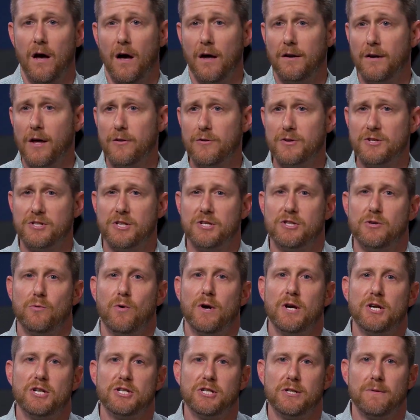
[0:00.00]
Another
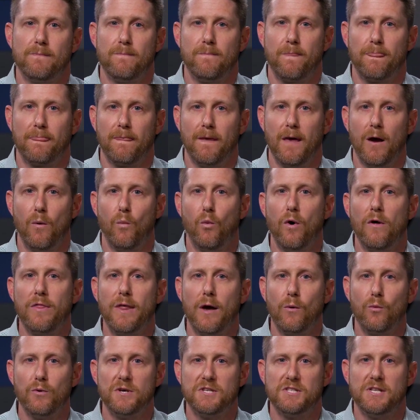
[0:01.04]
situation, and one
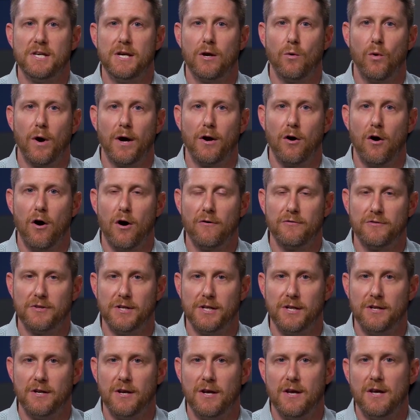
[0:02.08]
that we see quite
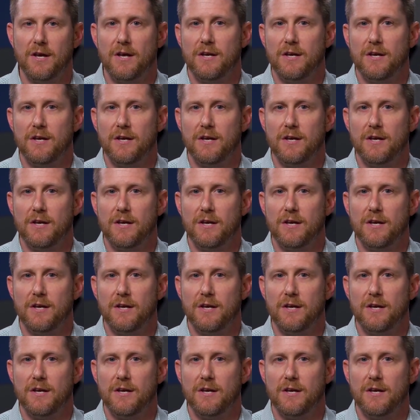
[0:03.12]
often,